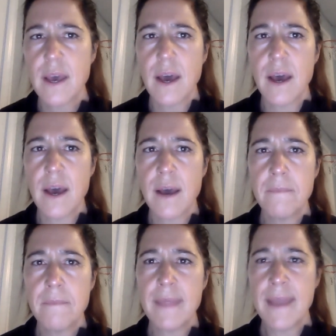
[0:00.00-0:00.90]

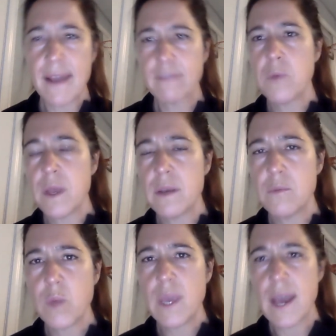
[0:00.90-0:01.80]
And that's when
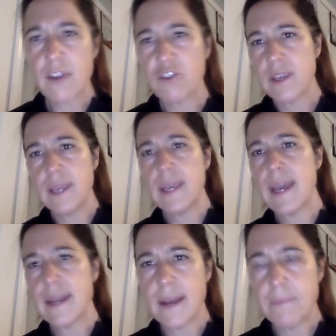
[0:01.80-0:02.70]
we actually
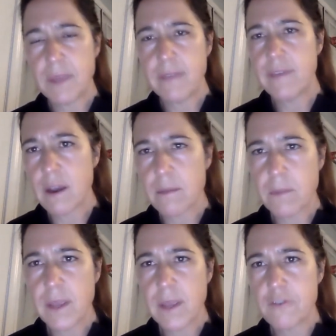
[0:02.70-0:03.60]
ended up giving our
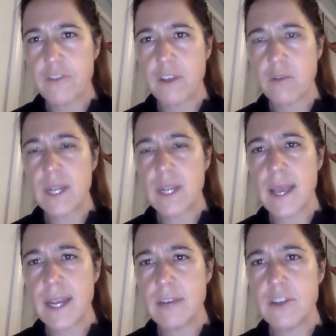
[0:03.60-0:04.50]
players the green
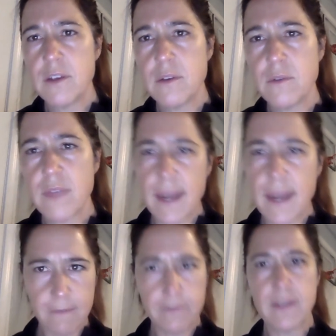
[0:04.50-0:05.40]
light too, that
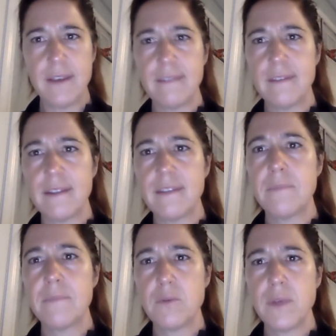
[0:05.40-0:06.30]
if the distance
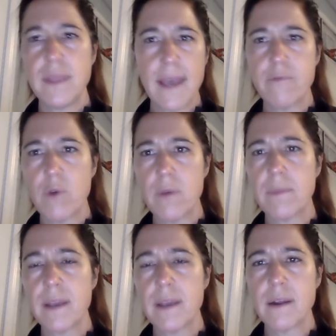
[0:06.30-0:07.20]
between the half wall
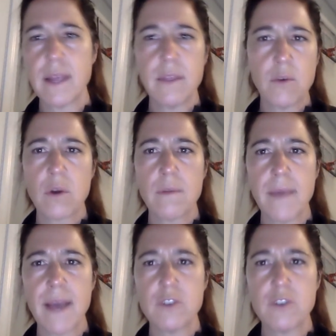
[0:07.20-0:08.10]
player and the
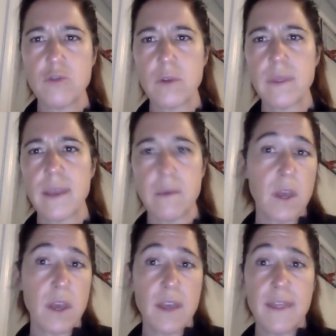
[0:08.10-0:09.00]
quarterback was short, that
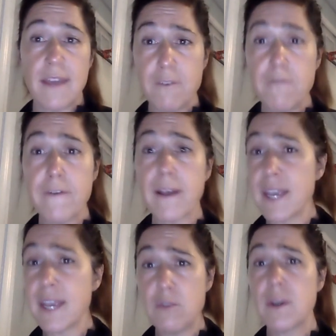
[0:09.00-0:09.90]
if you felt
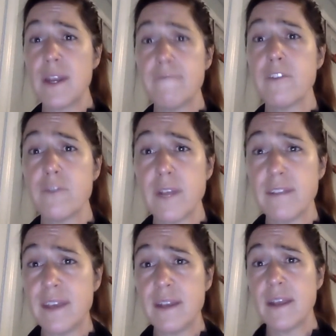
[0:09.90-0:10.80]
like you could influence
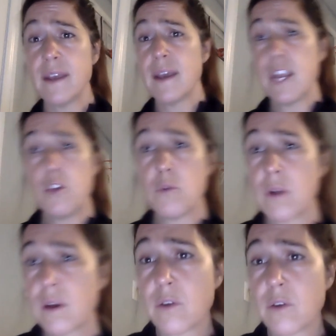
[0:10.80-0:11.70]
it and you
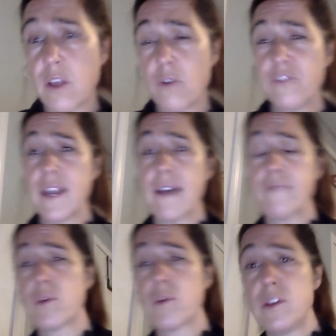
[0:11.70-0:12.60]
were close
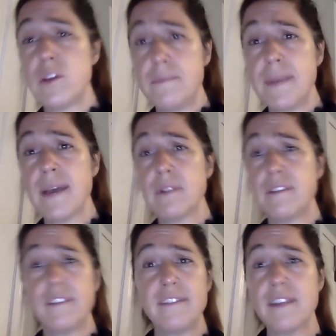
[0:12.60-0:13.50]
enough where you'd be able
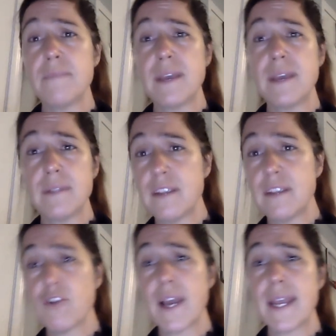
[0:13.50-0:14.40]
to still be able to
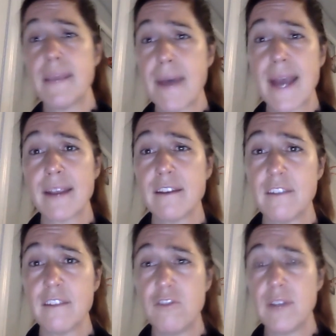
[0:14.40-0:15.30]
try to get back into
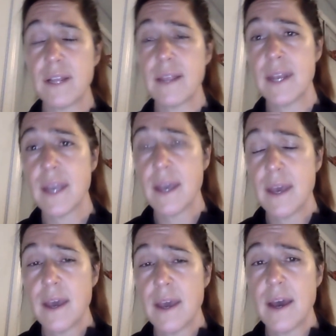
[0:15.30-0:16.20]
the shooting lane,
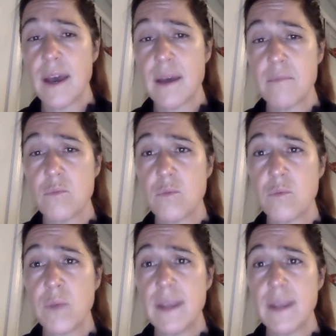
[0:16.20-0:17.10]

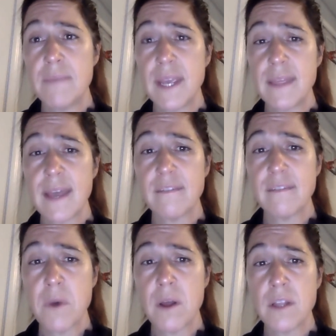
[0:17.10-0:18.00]
we did make that
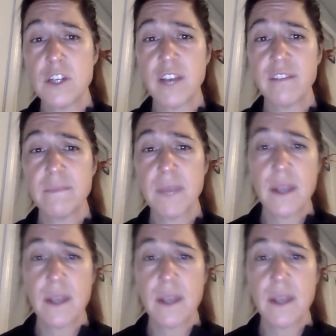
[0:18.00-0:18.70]
small adjustment.